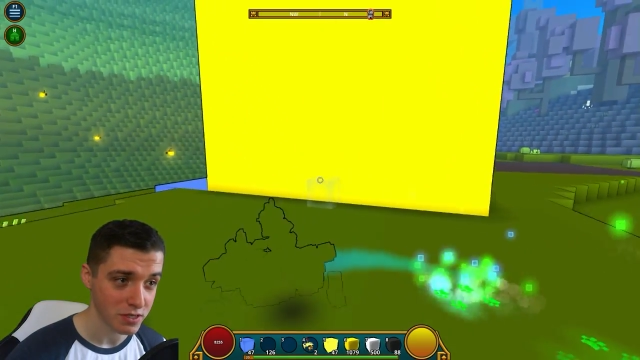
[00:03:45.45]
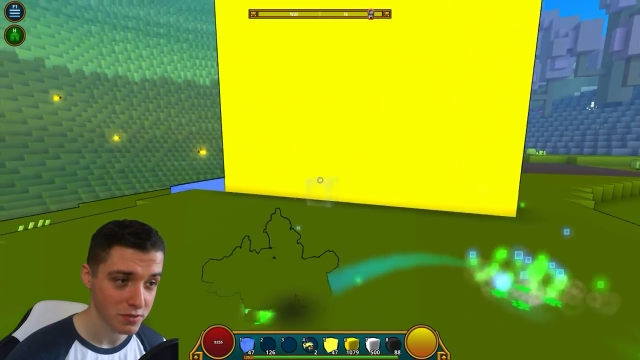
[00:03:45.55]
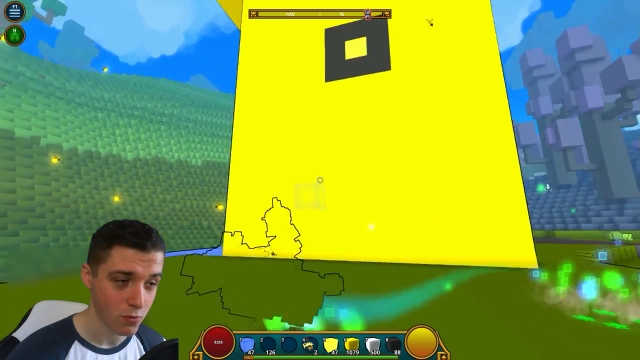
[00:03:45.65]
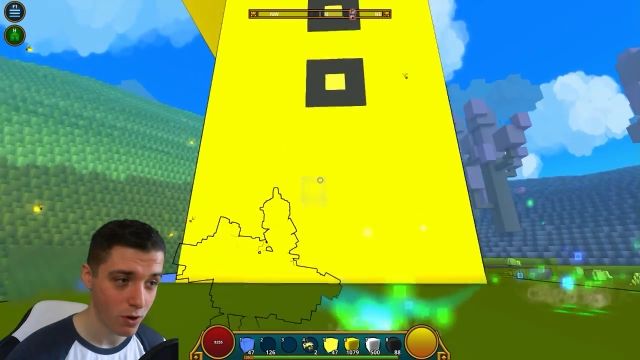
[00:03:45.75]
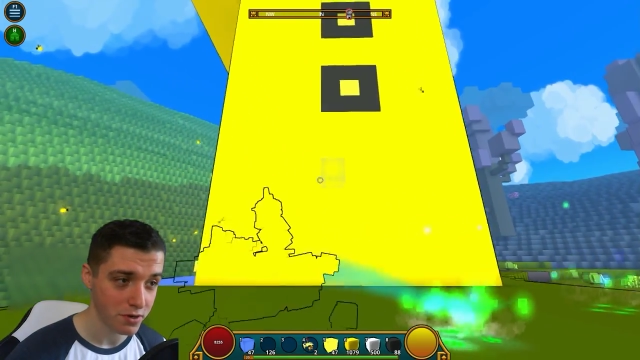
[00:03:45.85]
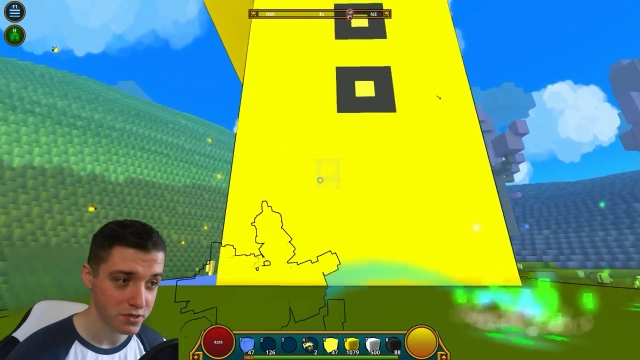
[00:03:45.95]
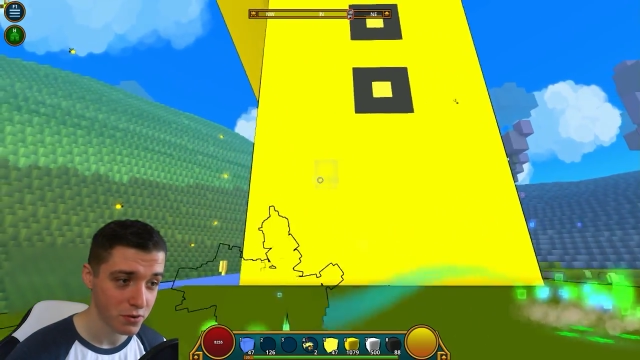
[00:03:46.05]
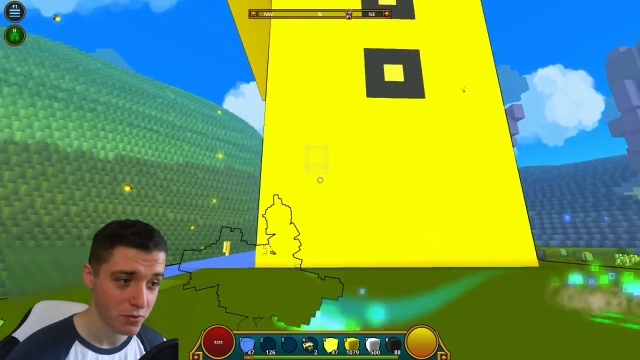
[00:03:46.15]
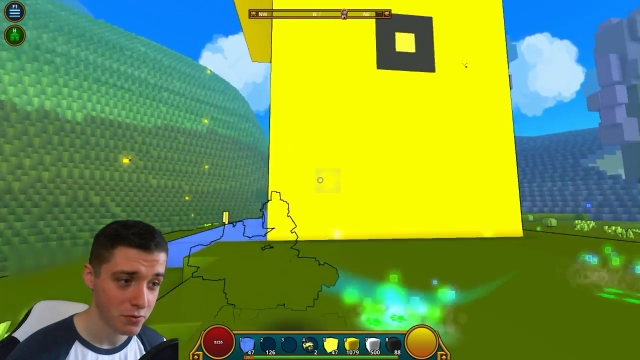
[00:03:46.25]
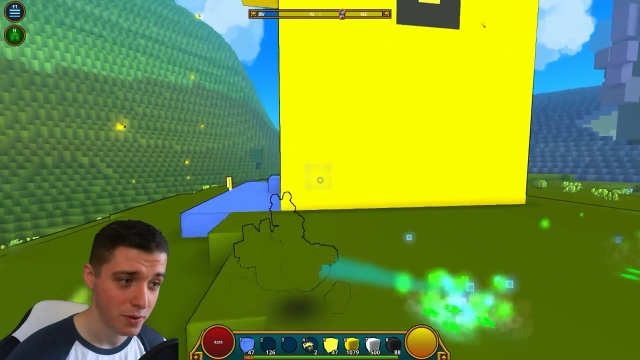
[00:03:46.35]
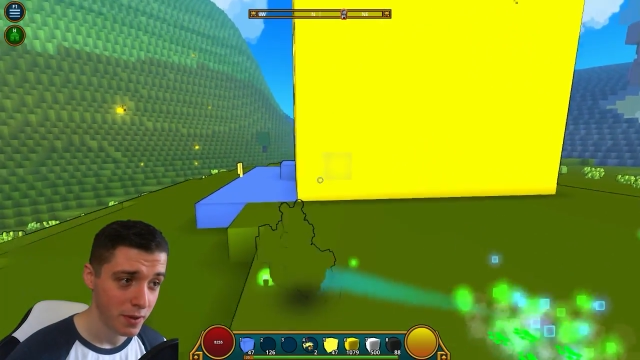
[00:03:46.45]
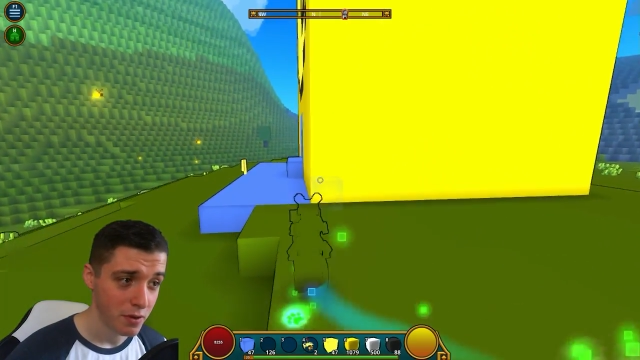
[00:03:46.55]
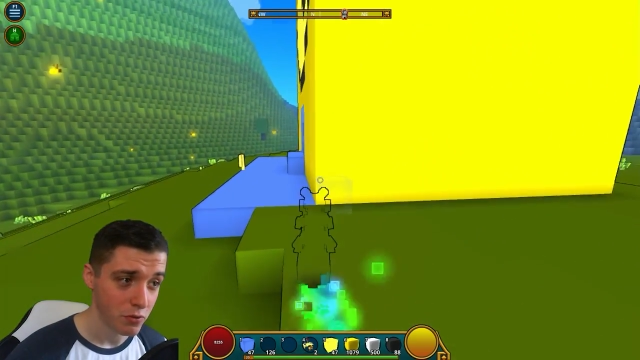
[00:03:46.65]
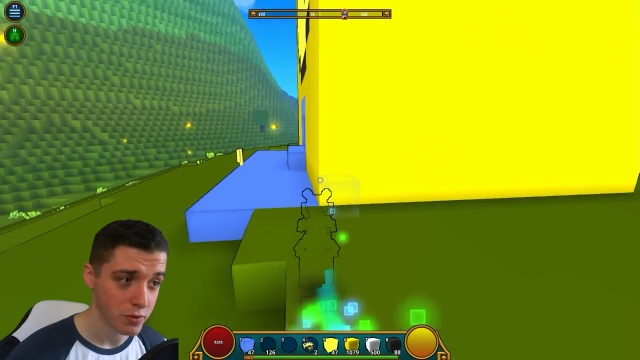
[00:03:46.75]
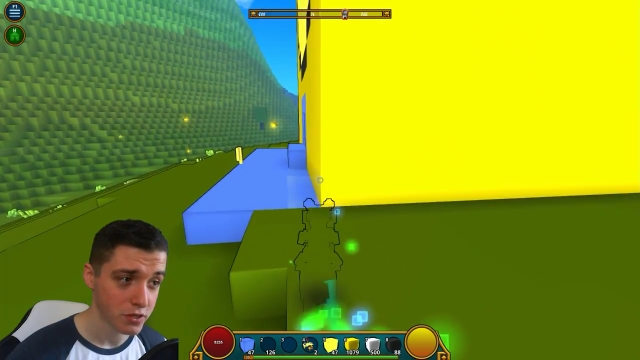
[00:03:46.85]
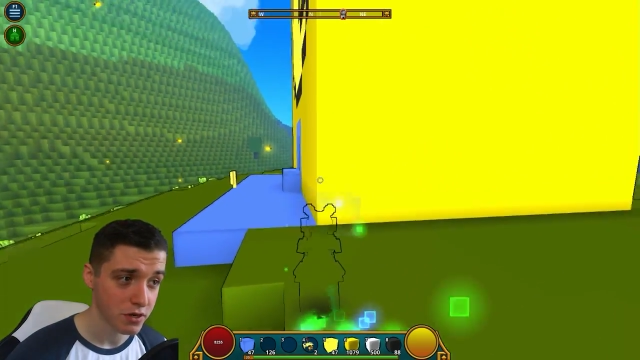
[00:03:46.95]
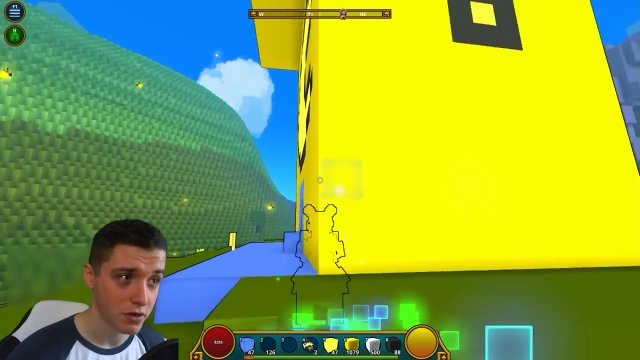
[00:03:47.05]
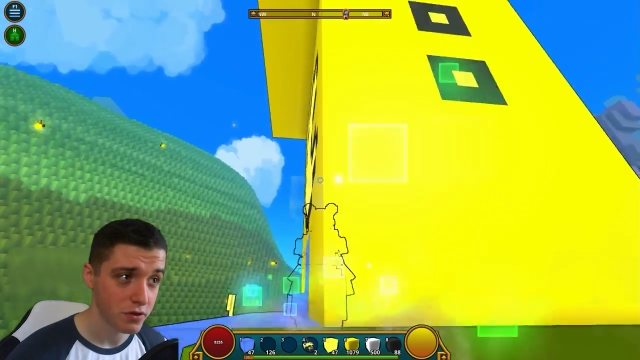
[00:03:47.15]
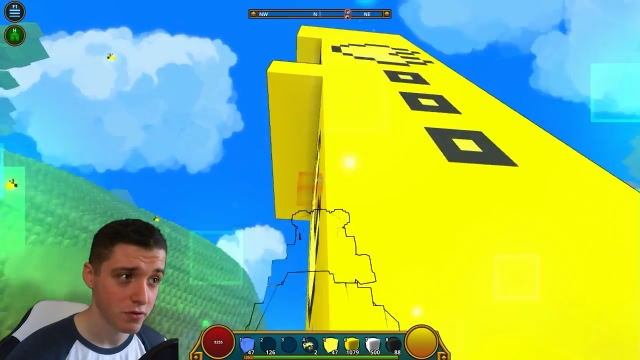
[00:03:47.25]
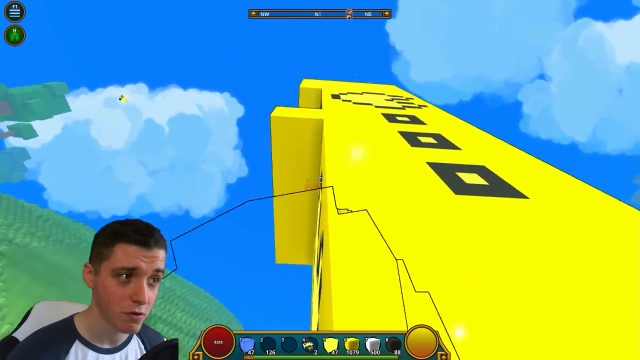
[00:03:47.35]
it's quite tall, but we're just going
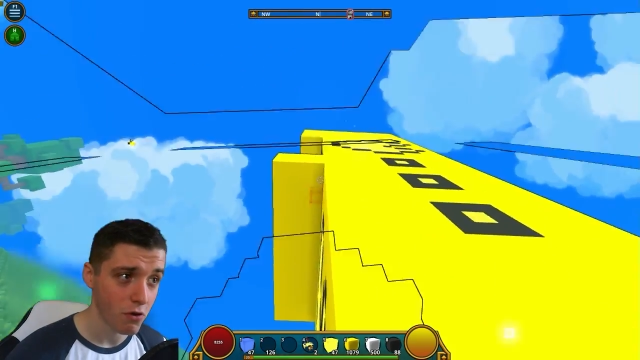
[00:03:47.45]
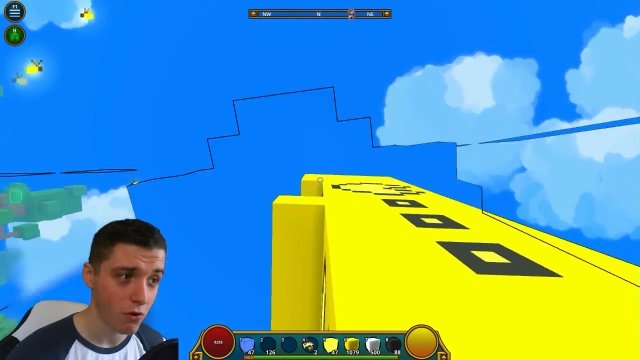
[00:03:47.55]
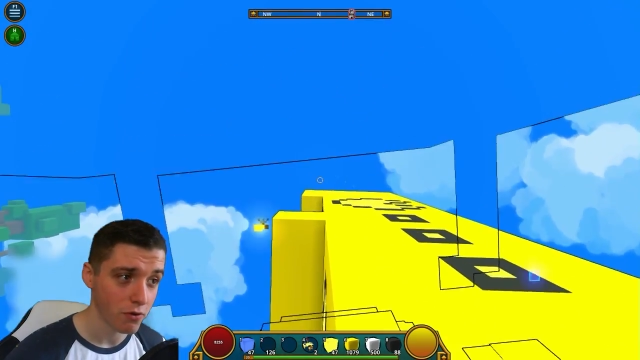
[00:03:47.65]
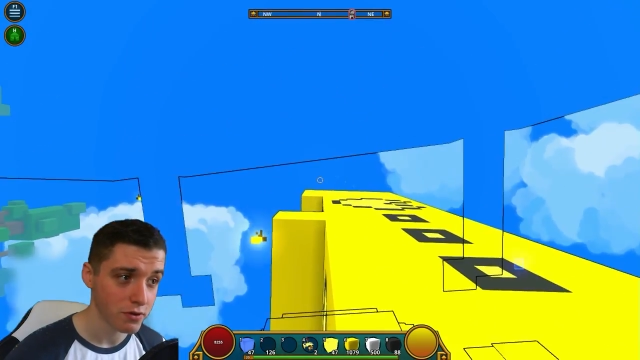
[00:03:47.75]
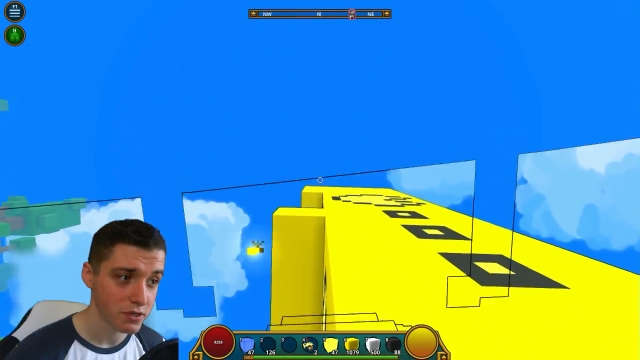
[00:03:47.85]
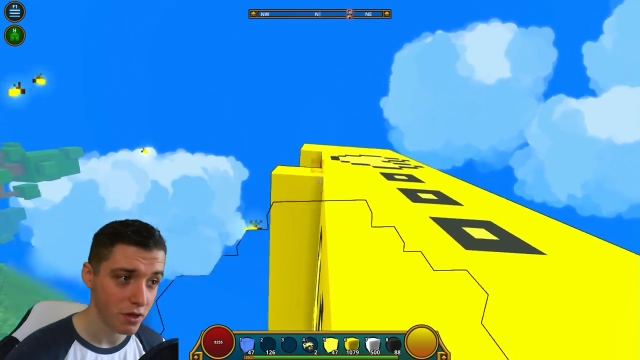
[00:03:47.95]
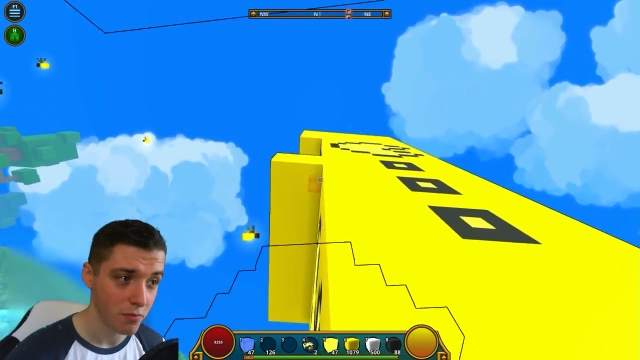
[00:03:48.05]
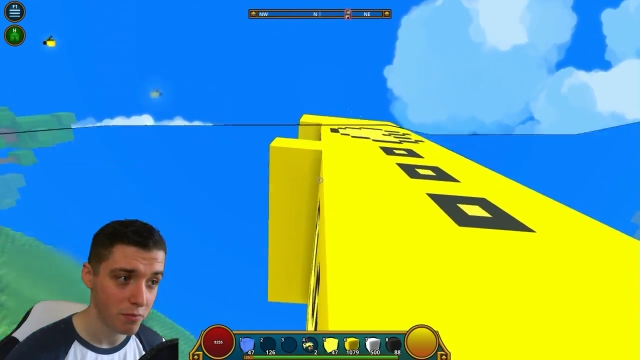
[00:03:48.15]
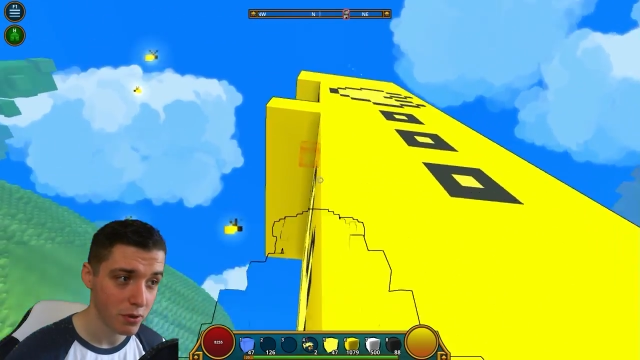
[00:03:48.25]
to do the corners and